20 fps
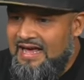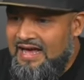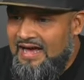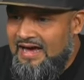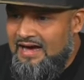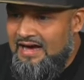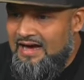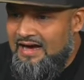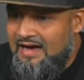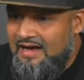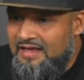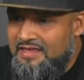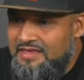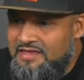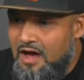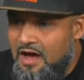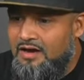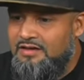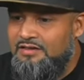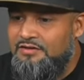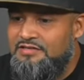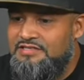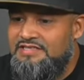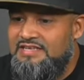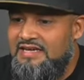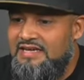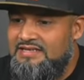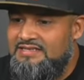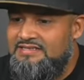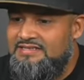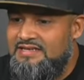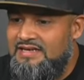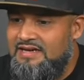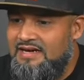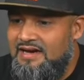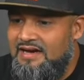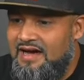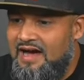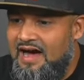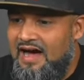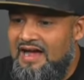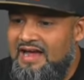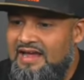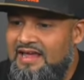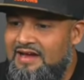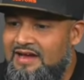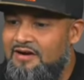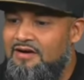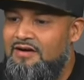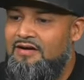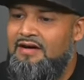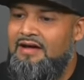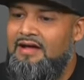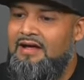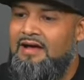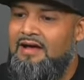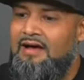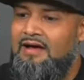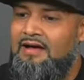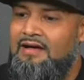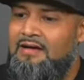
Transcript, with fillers: uh, says, uh, Hi here, uh,